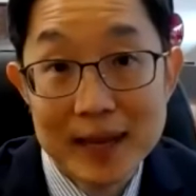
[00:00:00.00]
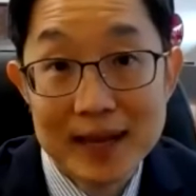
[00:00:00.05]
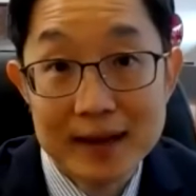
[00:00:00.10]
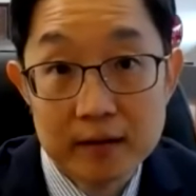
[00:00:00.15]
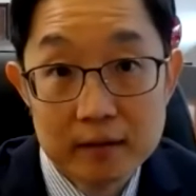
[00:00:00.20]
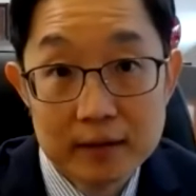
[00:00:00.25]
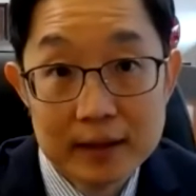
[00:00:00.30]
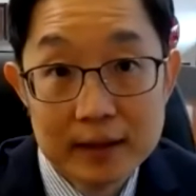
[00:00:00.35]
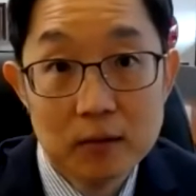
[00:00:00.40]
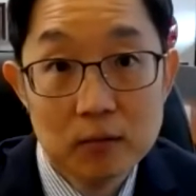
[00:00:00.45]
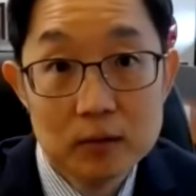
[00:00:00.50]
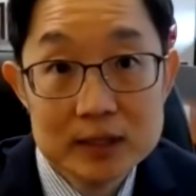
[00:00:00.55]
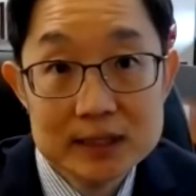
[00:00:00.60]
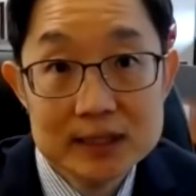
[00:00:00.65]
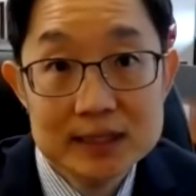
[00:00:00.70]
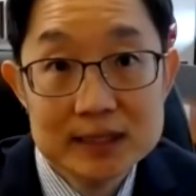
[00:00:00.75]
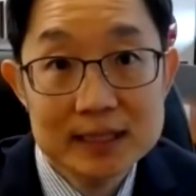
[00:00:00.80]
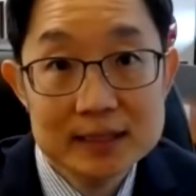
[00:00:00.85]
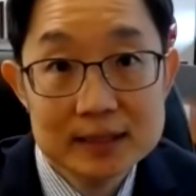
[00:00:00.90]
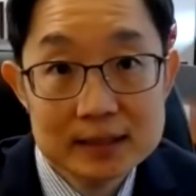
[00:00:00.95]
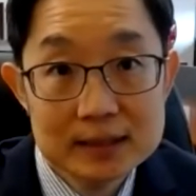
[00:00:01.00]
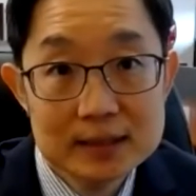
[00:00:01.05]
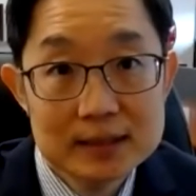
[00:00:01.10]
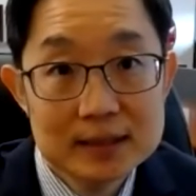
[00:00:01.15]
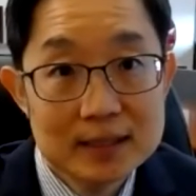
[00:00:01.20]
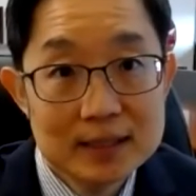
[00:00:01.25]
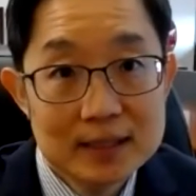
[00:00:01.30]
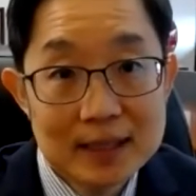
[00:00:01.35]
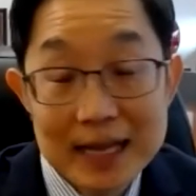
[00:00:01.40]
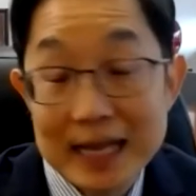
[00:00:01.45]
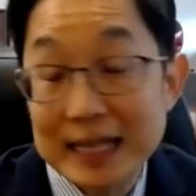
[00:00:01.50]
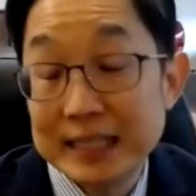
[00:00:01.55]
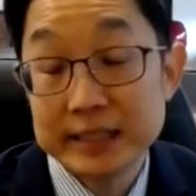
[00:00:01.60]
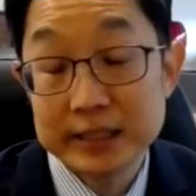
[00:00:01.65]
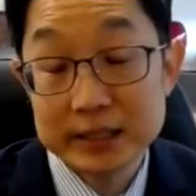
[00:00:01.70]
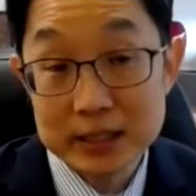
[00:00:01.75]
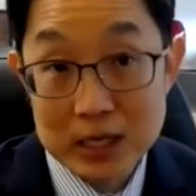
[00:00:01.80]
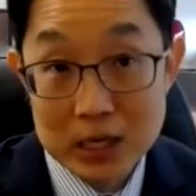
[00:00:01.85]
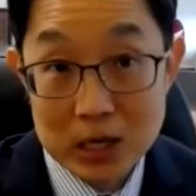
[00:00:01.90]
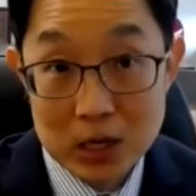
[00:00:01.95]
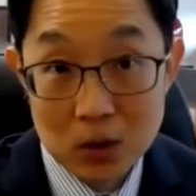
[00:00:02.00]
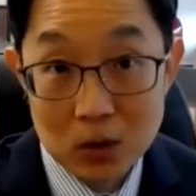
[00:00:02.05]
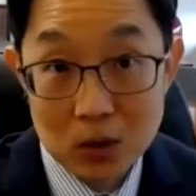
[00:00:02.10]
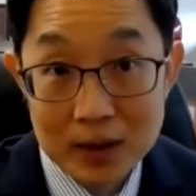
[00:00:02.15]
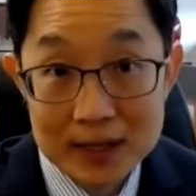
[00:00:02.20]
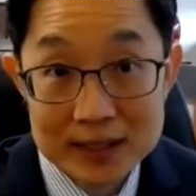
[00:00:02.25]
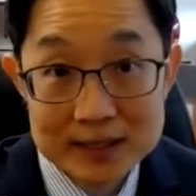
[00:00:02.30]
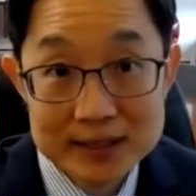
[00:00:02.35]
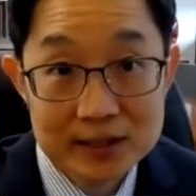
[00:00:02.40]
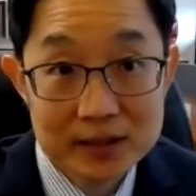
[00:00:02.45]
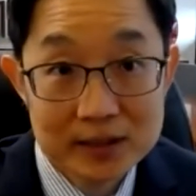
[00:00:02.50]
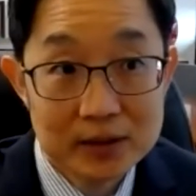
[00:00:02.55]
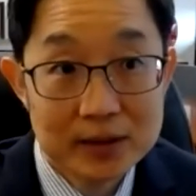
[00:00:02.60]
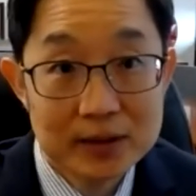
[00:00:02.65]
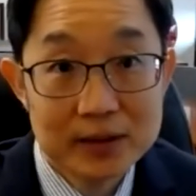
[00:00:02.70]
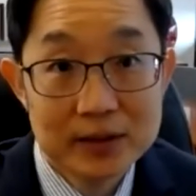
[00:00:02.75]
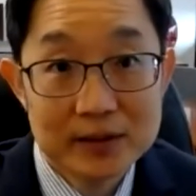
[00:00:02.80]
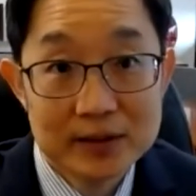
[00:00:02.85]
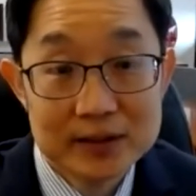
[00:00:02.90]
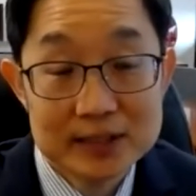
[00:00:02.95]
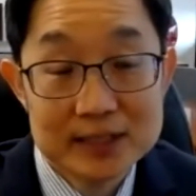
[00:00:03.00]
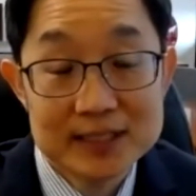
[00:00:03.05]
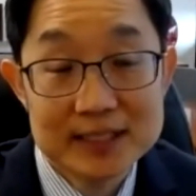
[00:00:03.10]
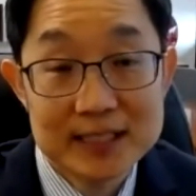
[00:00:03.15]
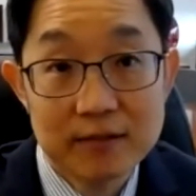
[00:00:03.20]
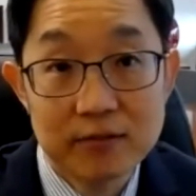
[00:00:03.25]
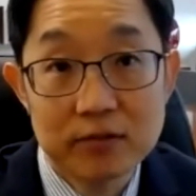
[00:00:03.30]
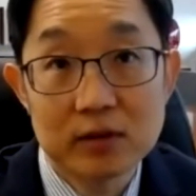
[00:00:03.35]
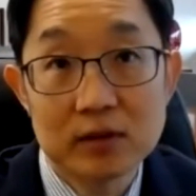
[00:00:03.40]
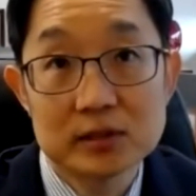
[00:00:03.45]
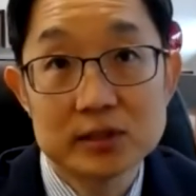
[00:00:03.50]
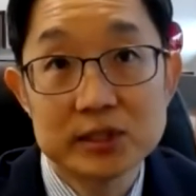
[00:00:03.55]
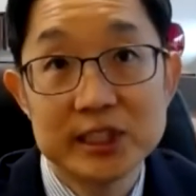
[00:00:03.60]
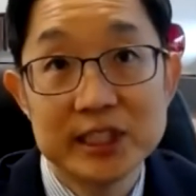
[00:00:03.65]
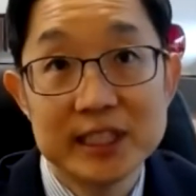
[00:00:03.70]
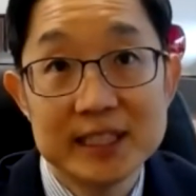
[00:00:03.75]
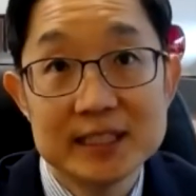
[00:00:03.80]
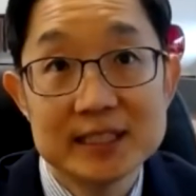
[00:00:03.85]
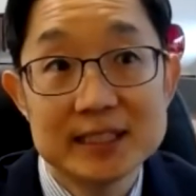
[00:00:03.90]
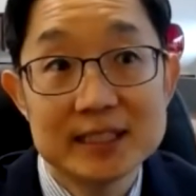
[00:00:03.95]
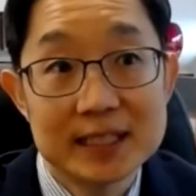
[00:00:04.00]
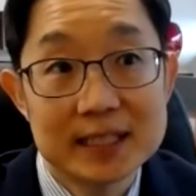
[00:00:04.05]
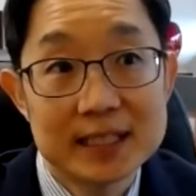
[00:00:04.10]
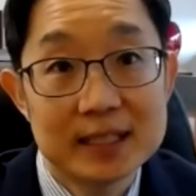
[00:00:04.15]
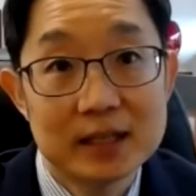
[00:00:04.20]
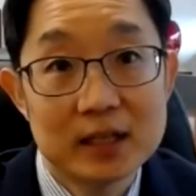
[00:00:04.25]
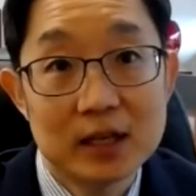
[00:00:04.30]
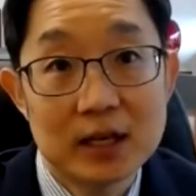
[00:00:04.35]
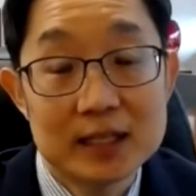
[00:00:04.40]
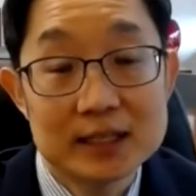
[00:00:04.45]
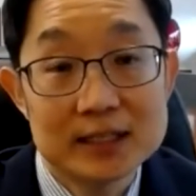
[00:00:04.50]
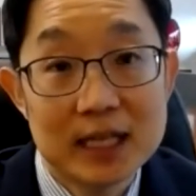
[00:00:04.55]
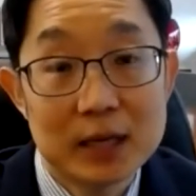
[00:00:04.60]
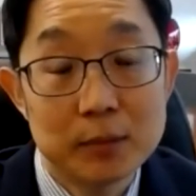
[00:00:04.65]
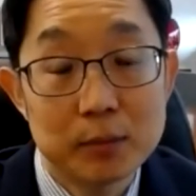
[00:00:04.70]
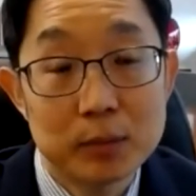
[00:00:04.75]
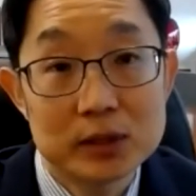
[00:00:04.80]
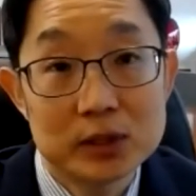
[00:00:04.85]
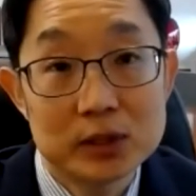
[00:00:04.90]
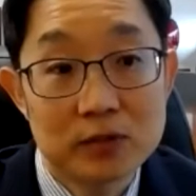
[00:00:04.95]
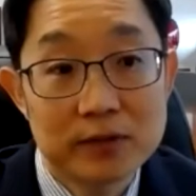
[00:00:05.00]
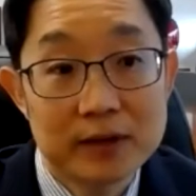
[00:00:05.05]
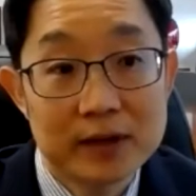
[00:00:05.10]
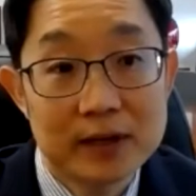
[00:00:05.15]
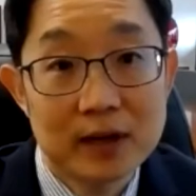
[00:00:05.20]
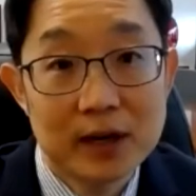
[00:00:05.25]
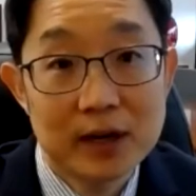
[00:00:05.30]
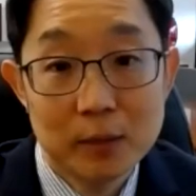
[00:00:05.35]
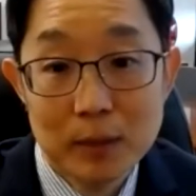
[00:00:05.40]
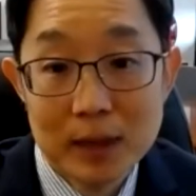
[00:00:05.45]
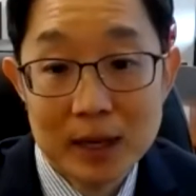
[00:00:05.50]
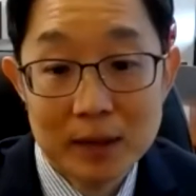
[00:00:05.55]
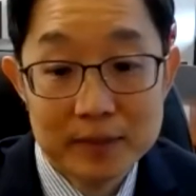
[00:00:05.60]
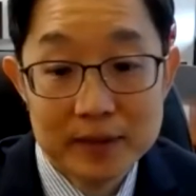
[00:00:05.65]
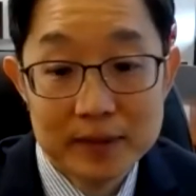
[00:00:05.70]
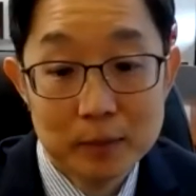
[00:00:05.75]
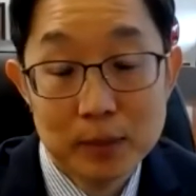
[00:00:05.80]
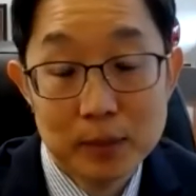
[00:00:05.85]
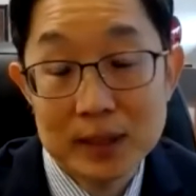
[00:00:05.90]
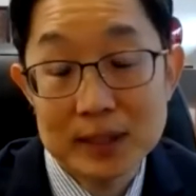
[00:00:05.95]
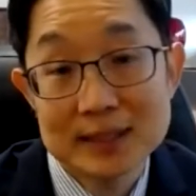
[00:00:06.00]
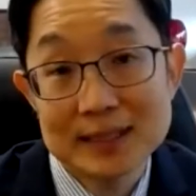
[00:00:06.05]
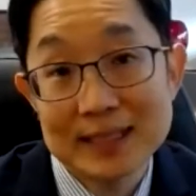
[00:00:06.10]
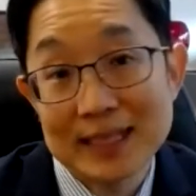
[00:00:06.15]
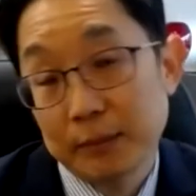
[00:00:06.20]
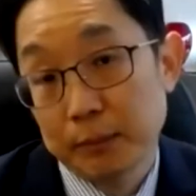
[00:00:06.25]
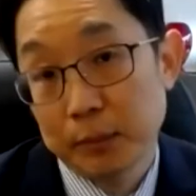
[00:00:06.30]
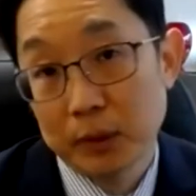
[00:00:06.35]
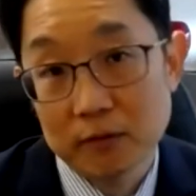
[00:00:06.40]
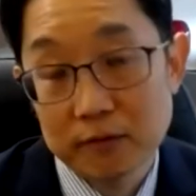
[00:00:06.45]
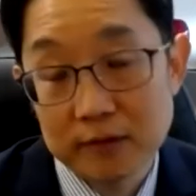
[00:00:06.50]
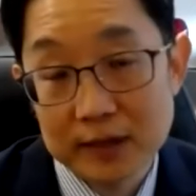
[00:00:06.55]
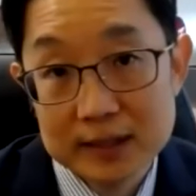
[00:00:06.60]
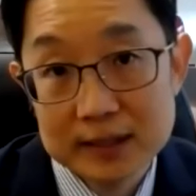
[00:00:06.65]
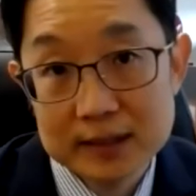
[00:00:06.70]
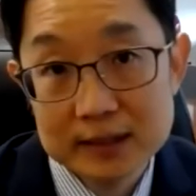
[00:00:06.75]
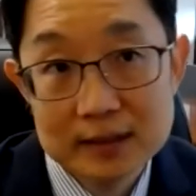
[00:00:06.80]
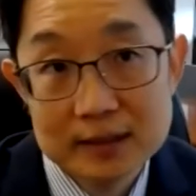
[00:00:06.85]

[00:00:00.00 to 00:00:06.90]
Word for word: panel that was sent. As you know, and as you're alluding to, there's several genes that can cause hypertrophic cardiomyopathy, but it's not perfect.